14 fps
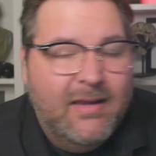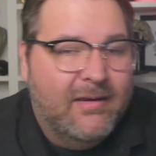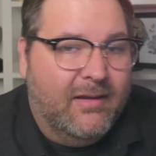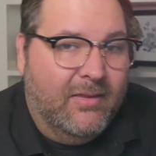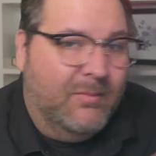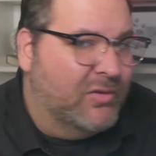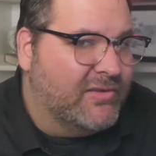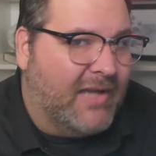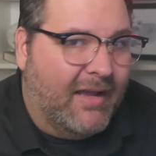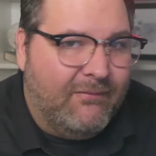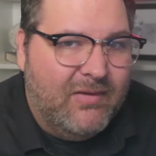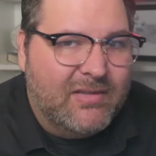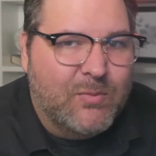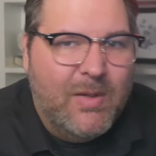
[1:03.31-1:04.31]
Now, the most
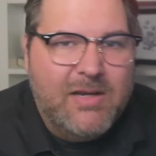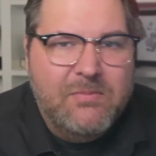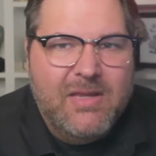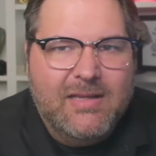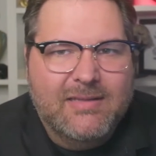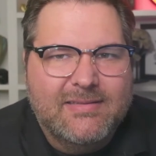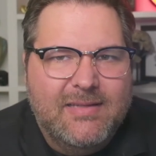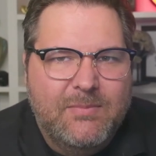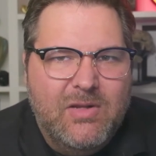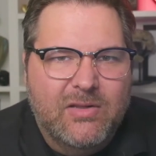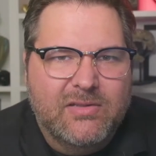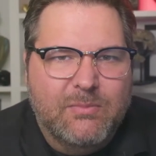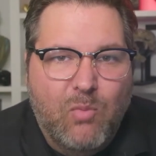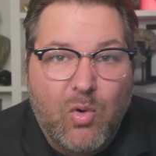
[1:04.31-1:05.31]
obvious way to make a
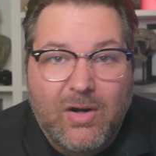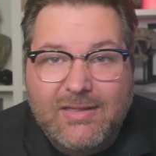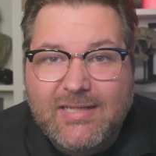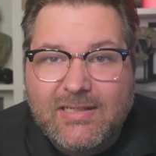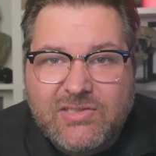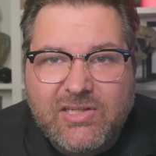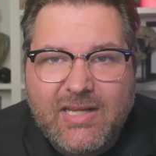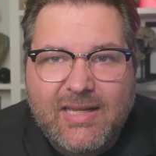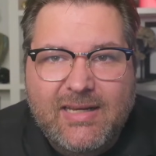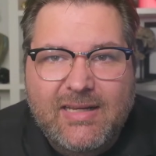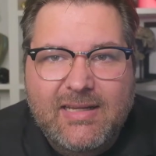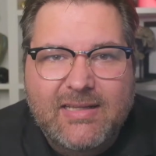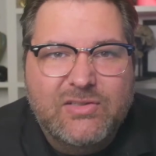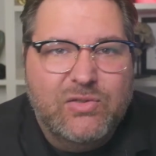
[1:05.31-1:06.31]
stimulus more attention
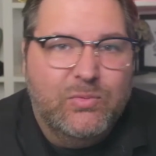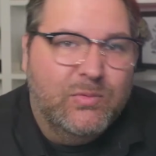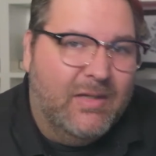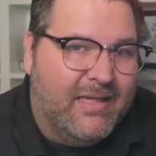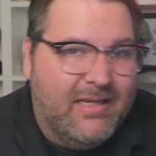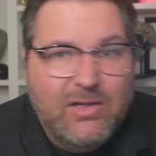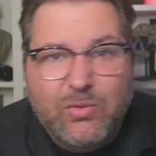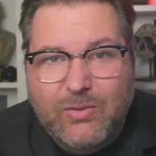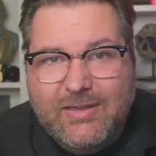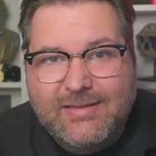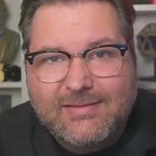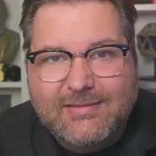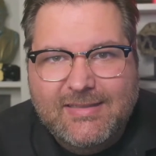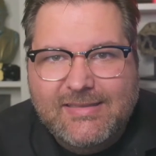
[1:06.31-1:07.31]
getting is to
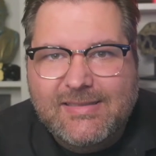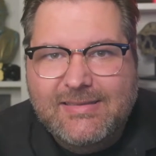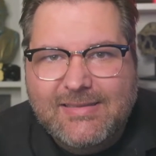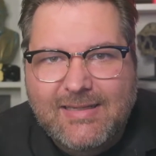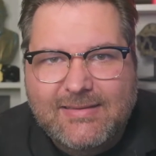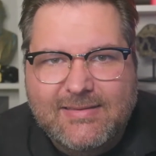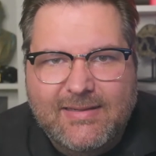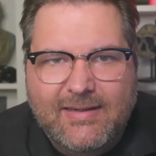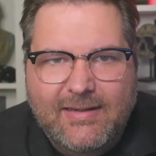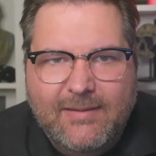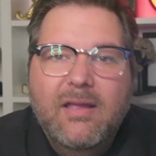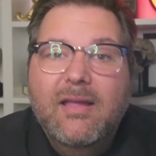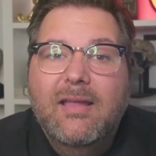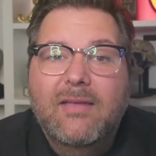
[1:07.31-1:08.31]
increase its intensity.
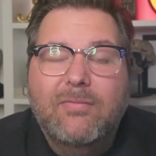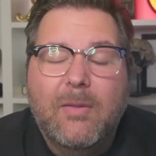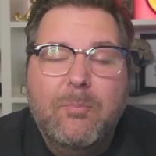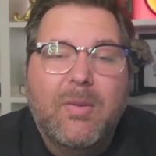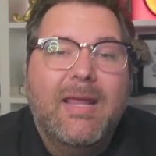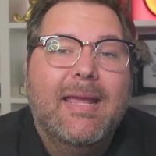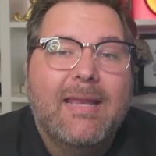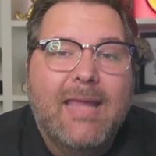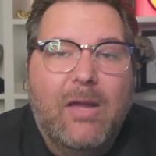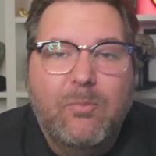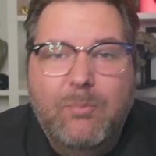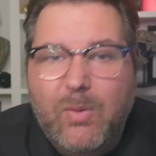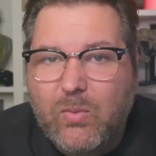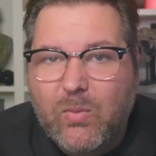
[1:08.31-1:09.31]
If I play a
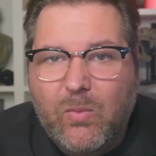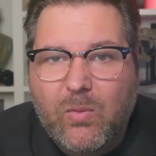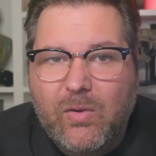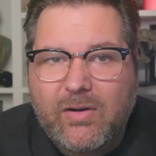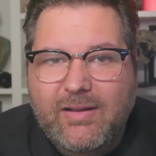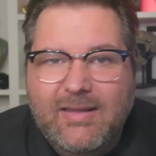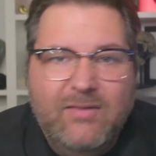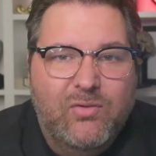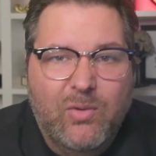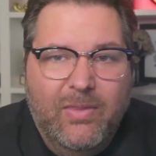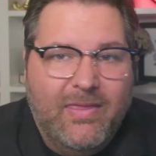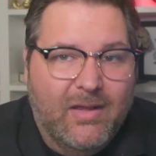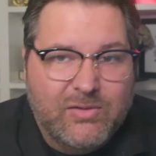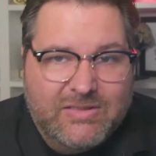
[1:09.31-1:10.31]
loud boat horn and give you
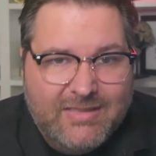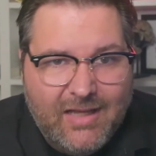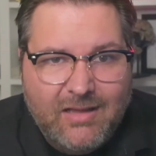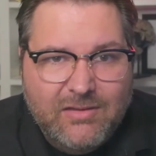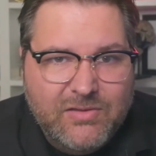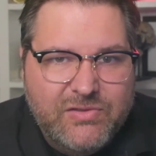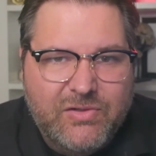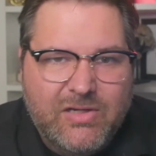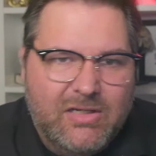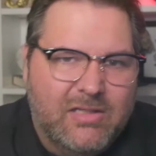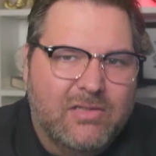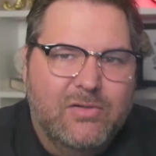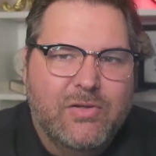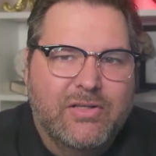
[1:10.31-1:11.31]
$1,000, you're going to
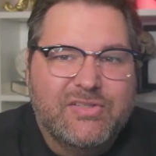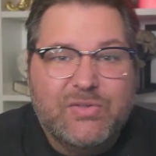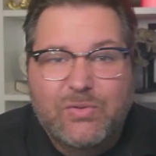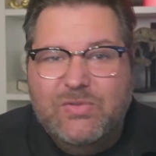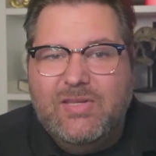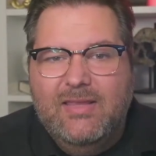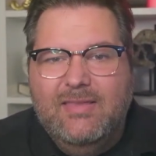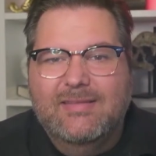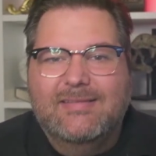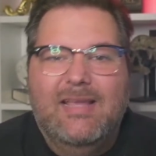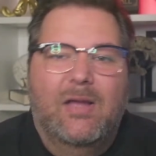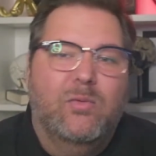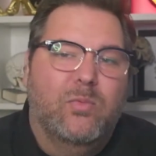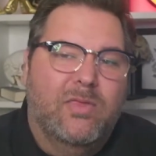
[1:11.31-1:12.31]
learn to associate the
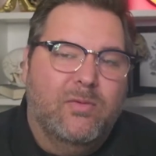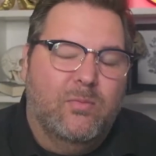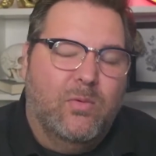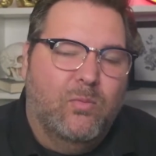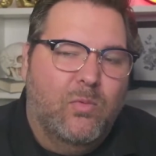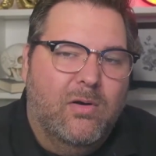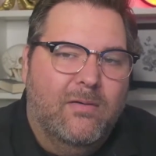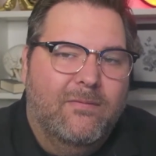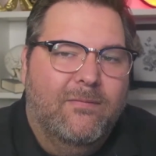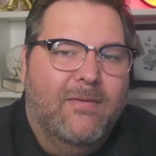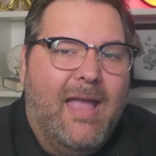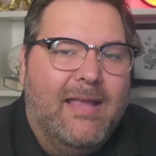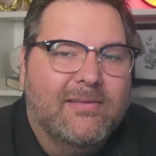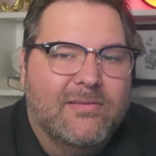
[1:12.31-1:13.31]
sound with the reward
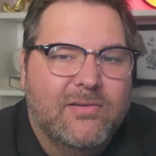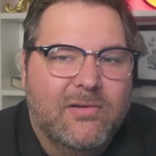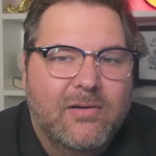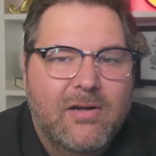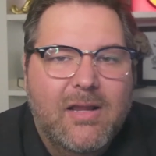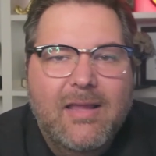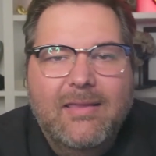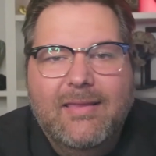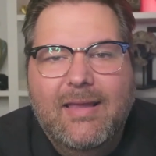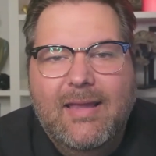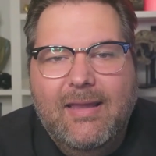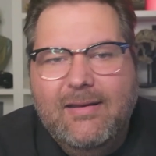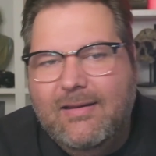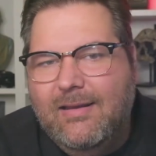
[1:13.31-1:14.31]
faster
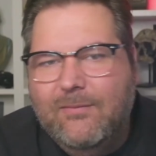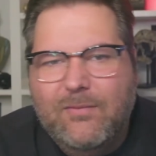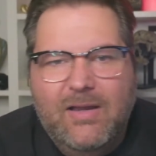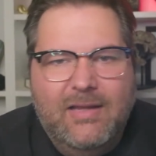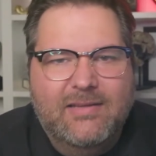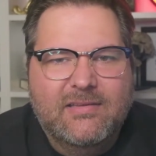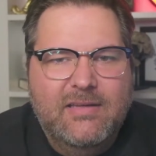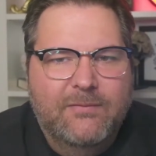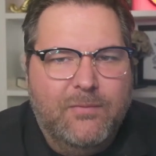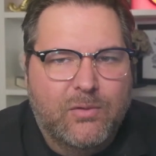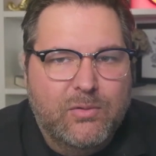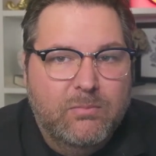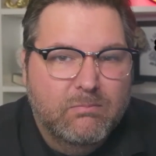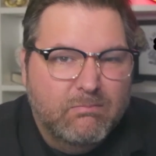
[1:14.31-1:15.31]
than if I
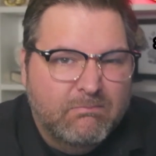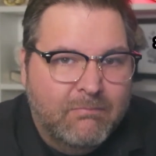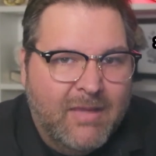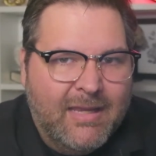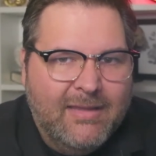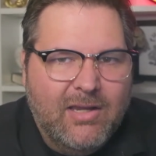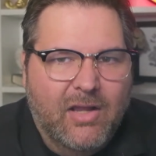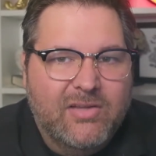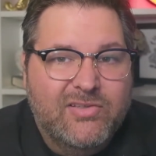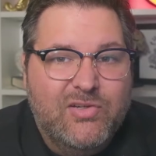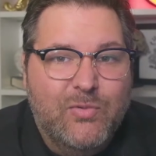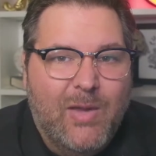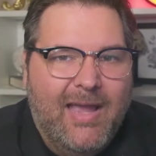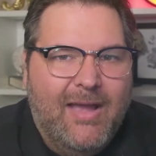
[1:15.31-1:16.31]
sniffled and tossed
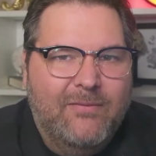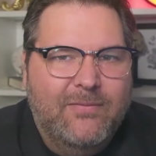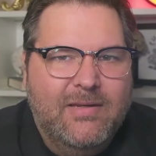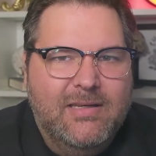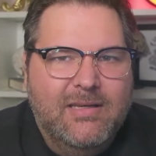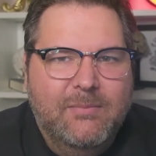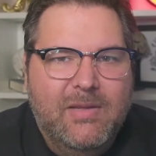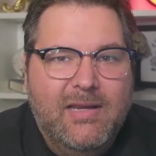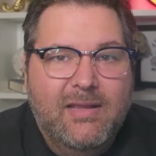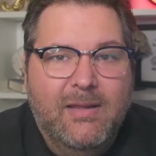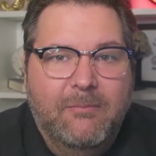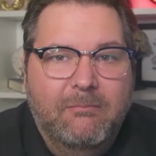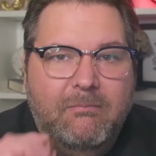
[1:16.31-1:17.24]
you a half-eaten M&M.